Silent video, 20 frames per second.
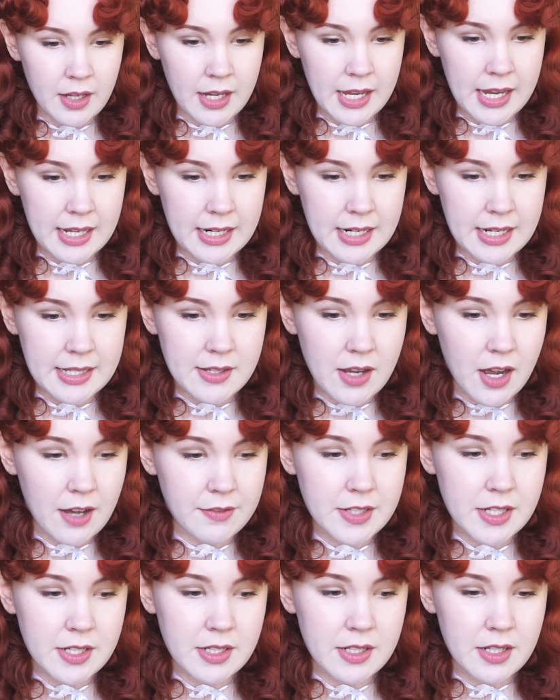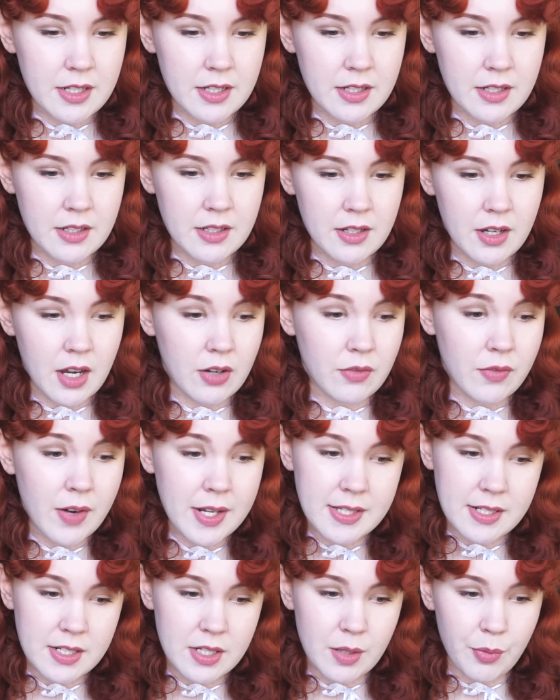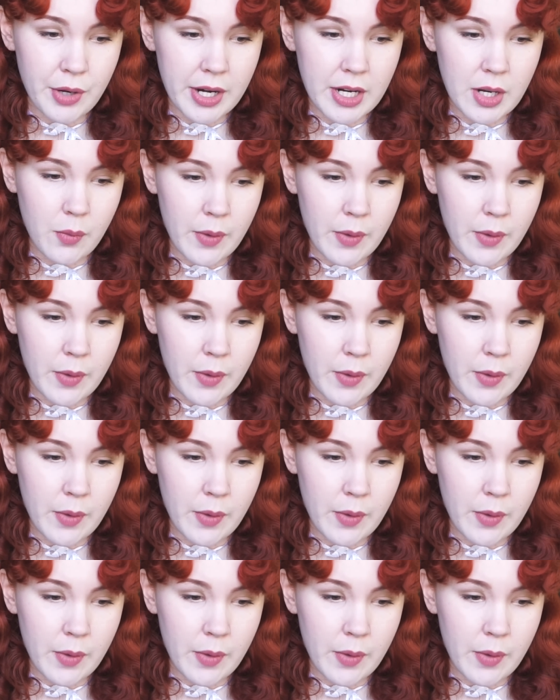And it's often a risk to break